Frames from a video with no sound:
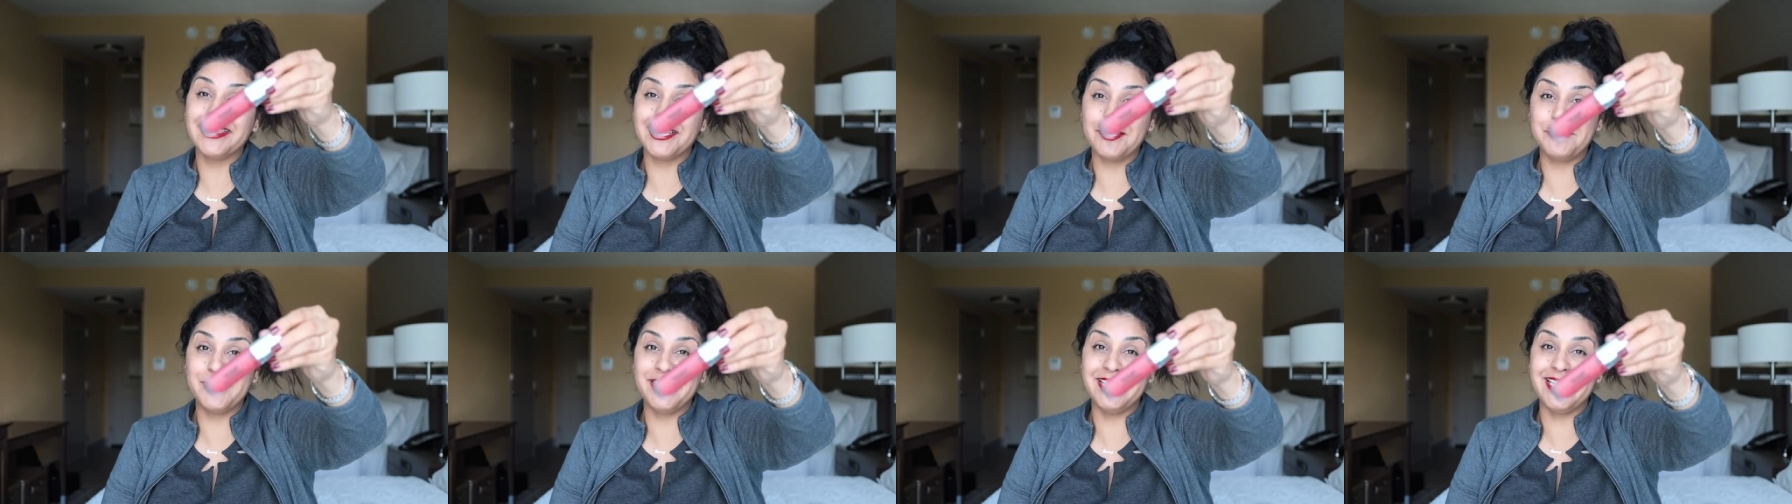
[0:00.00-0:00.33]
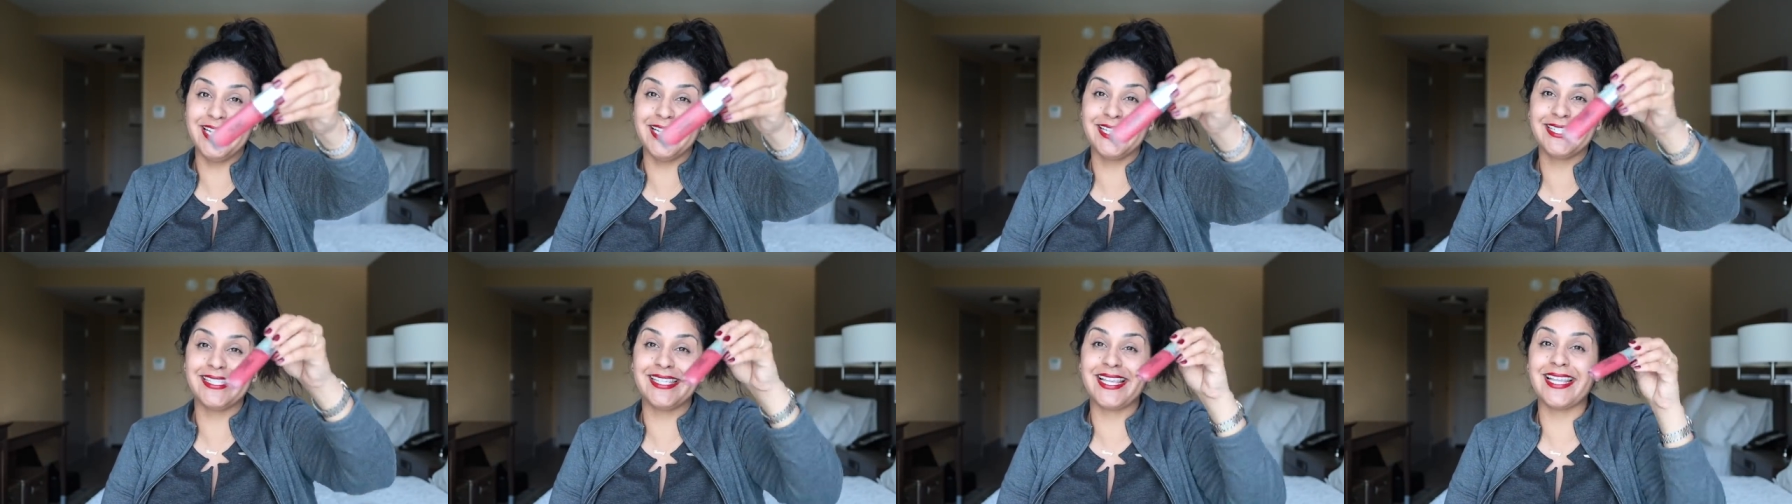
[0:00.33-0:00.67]

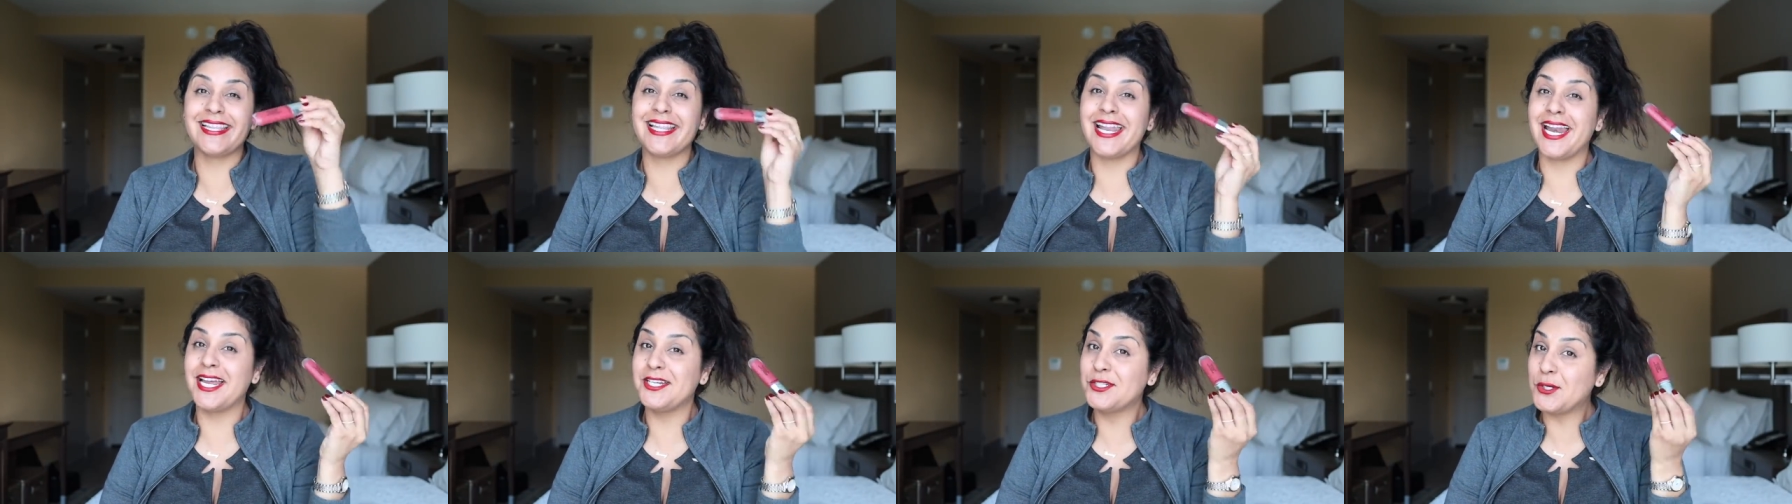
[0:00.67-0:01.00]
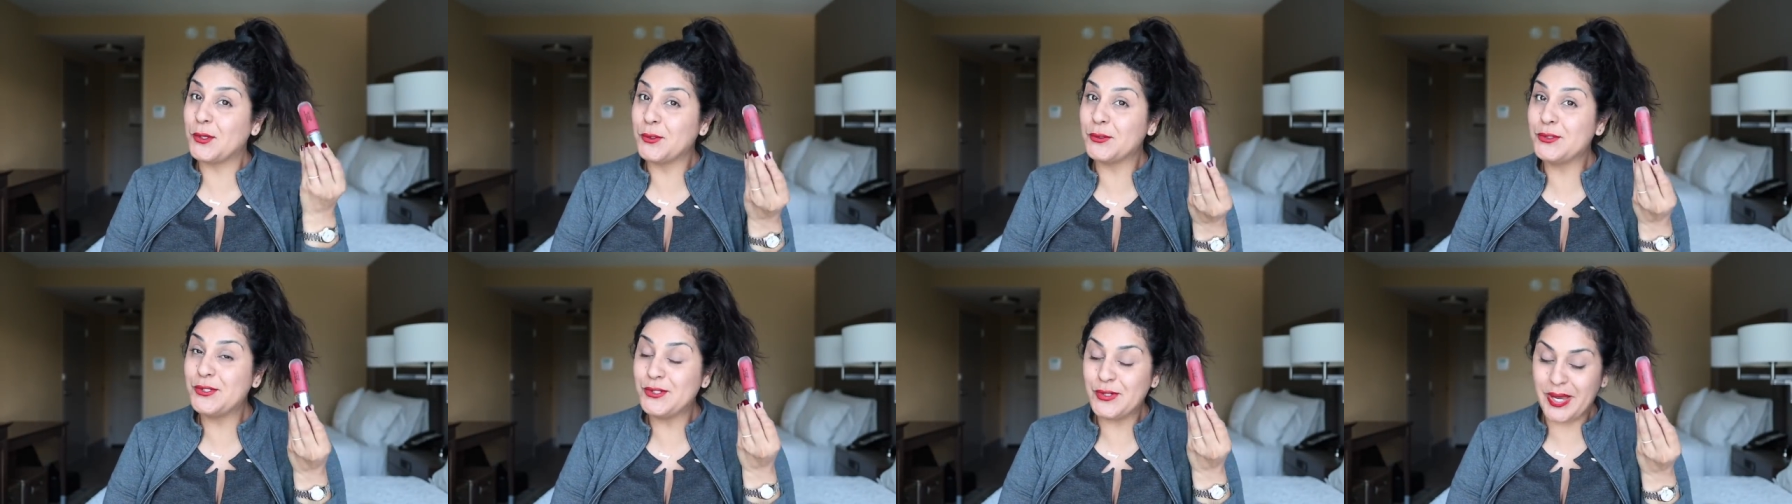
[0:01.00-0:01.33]
lipsticks that I
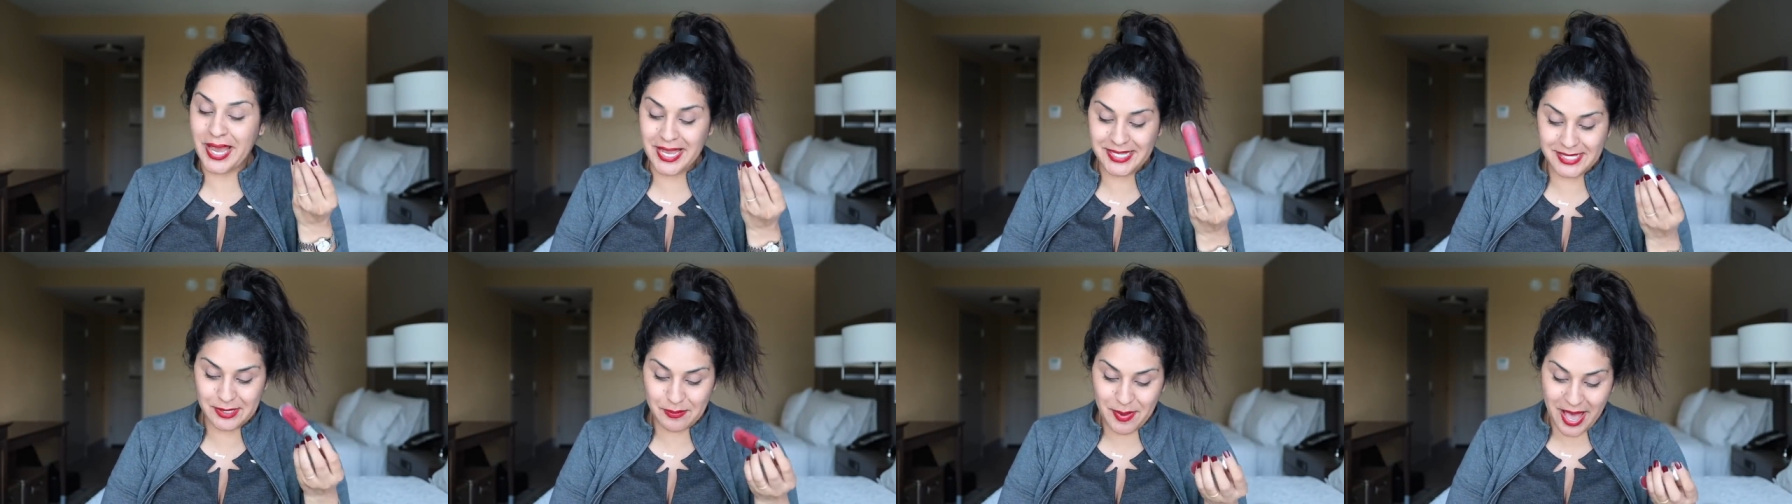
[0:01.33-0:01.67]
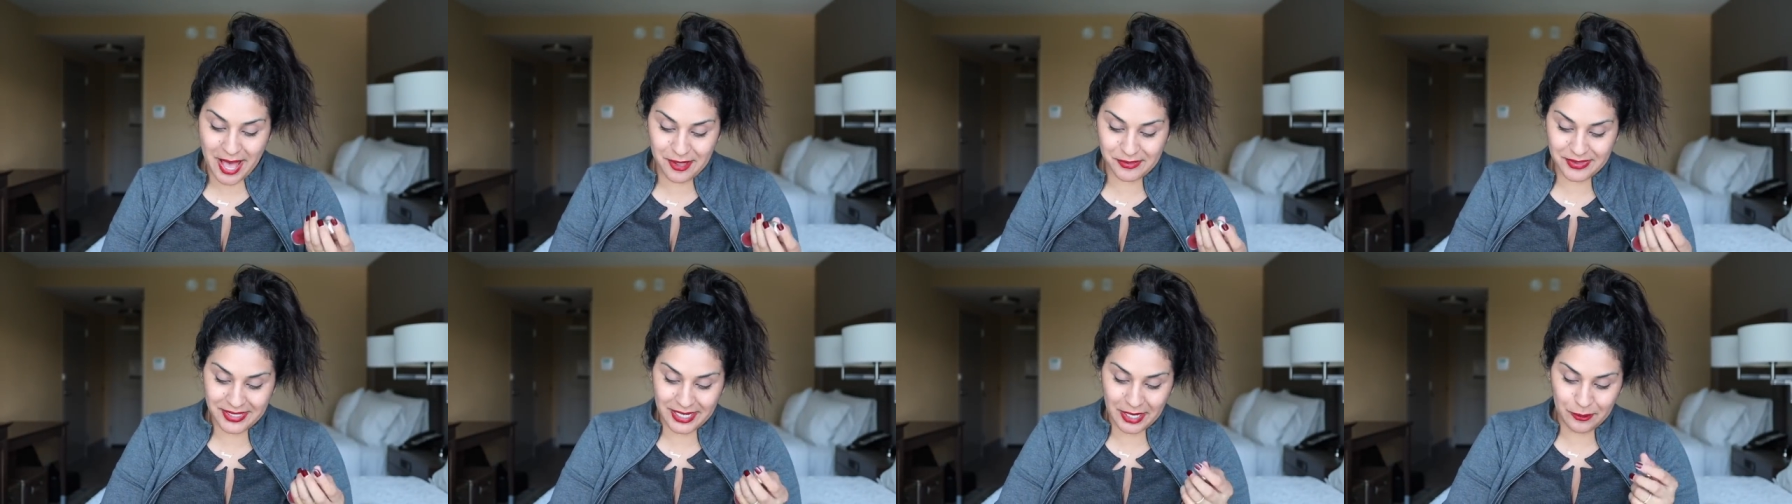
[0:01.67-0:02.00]
told you guys
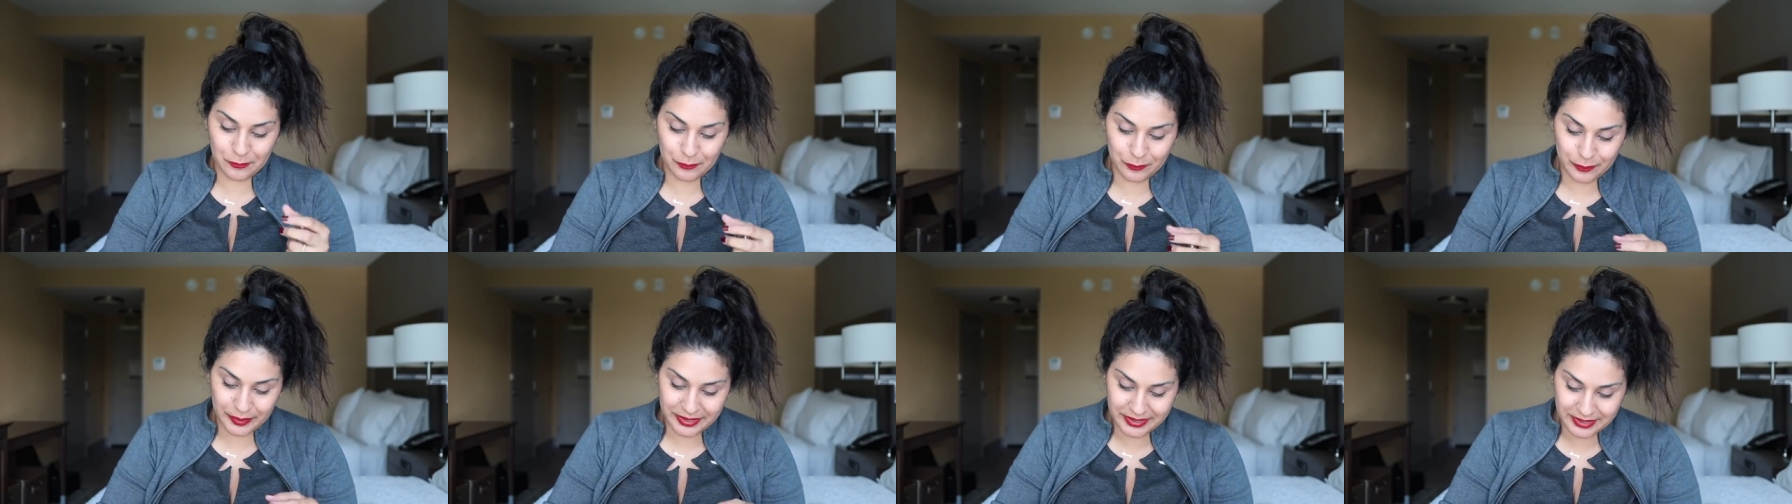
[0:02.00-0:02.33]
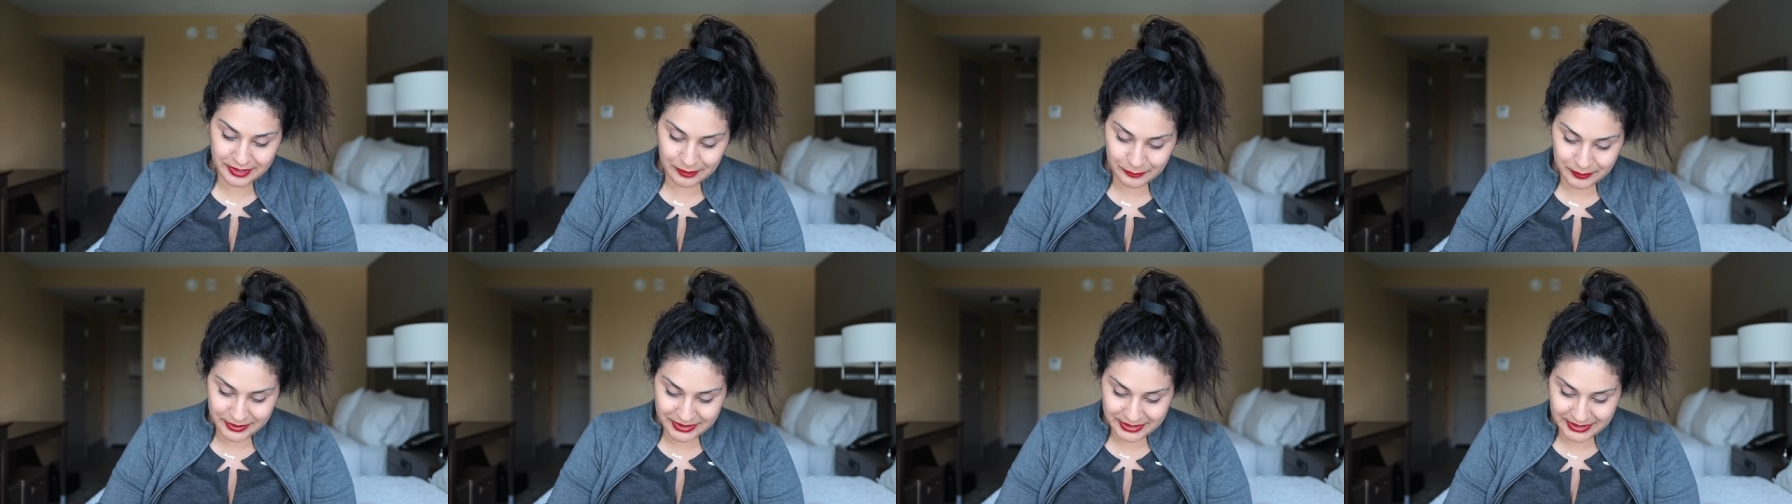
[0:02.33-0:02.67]
about that I
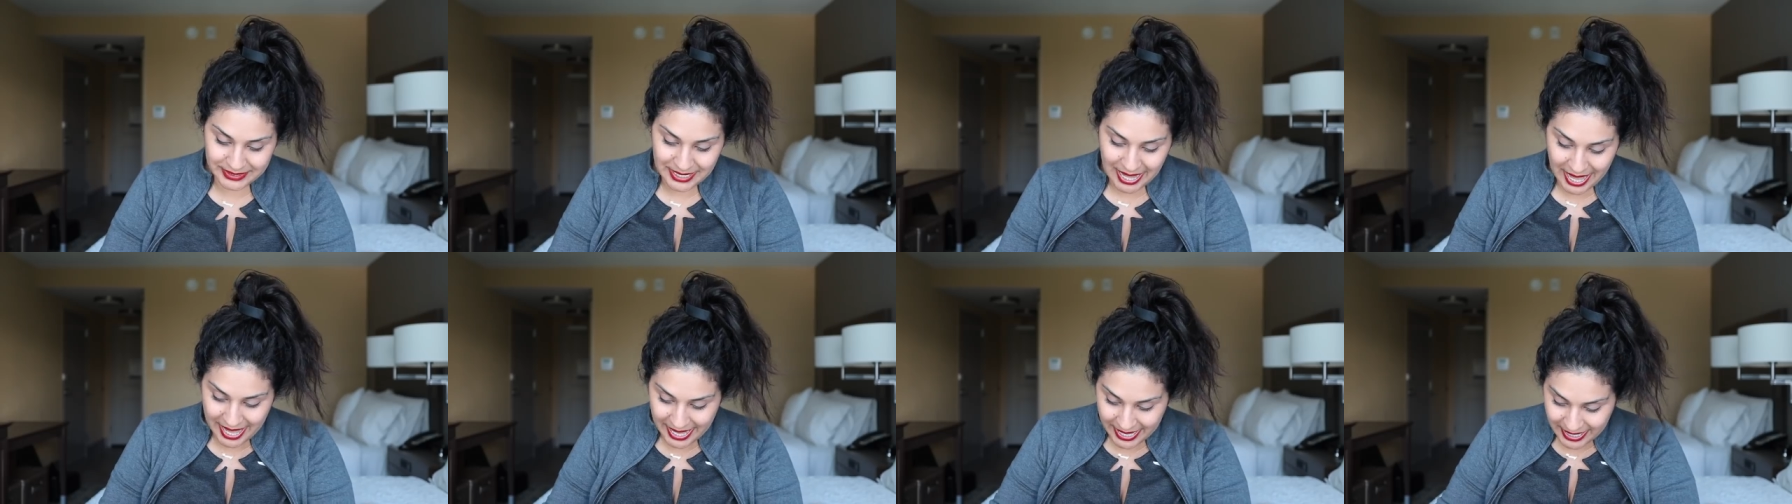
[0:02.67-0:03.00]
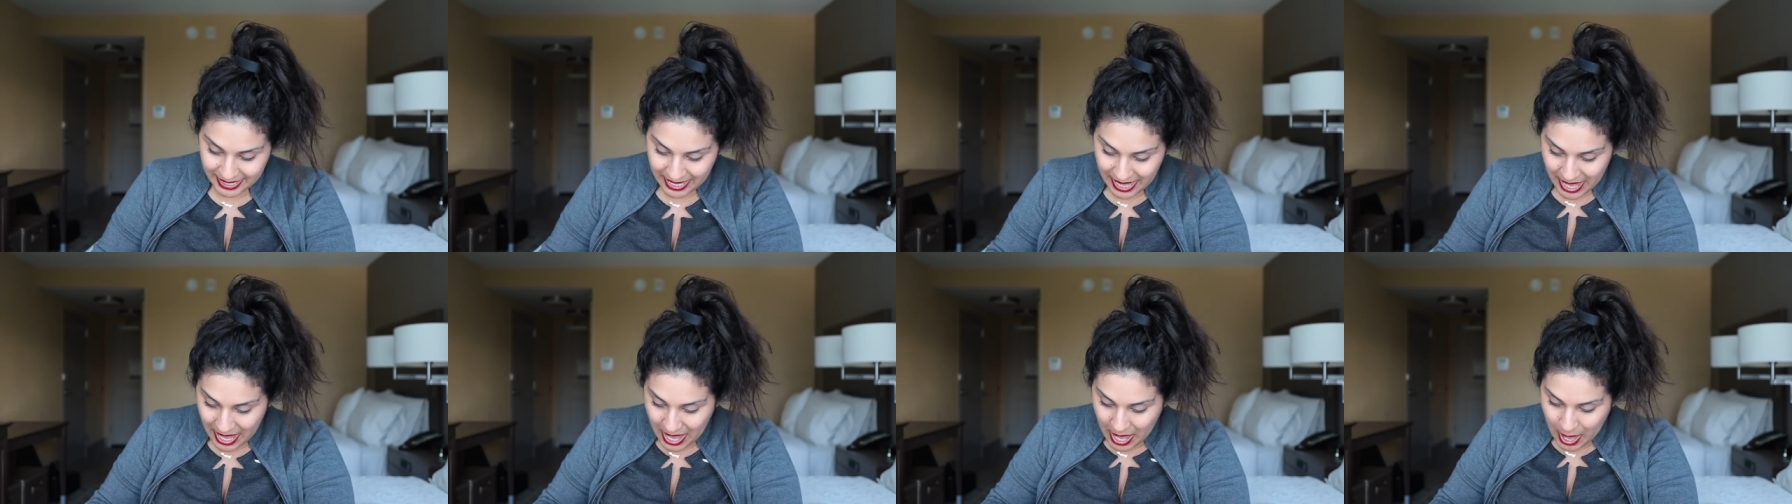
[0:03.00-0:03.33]
really, really
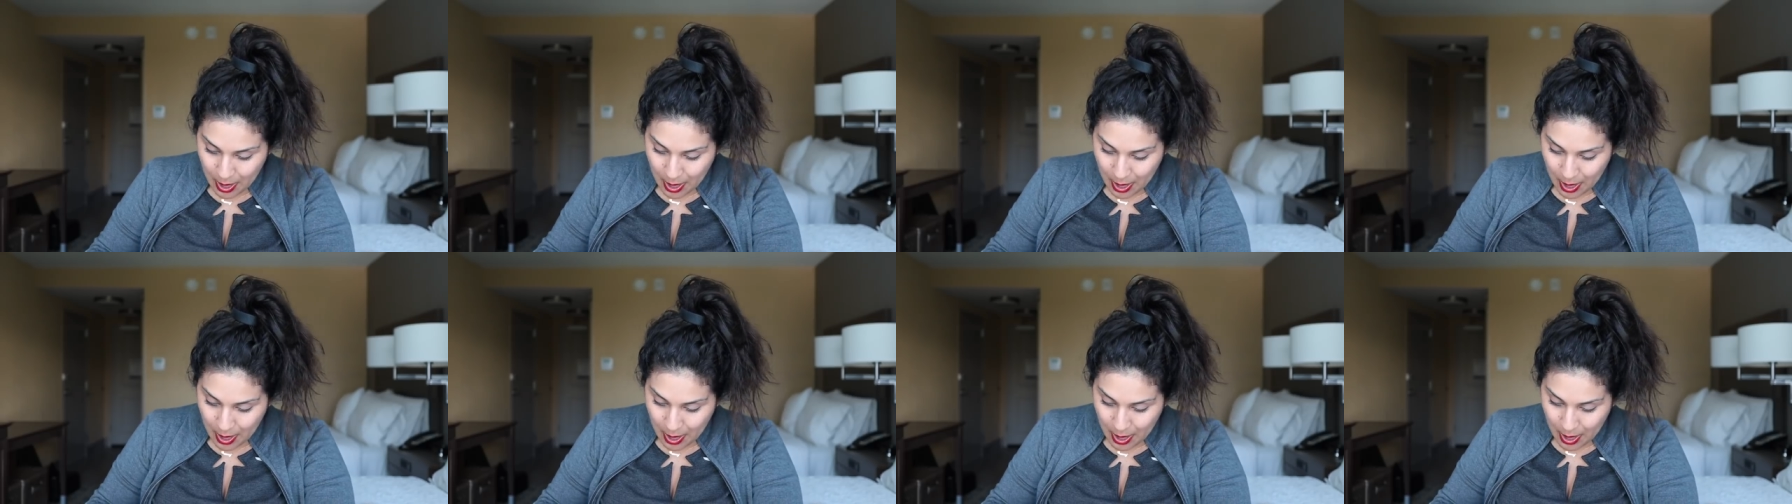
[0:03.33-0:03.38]
like.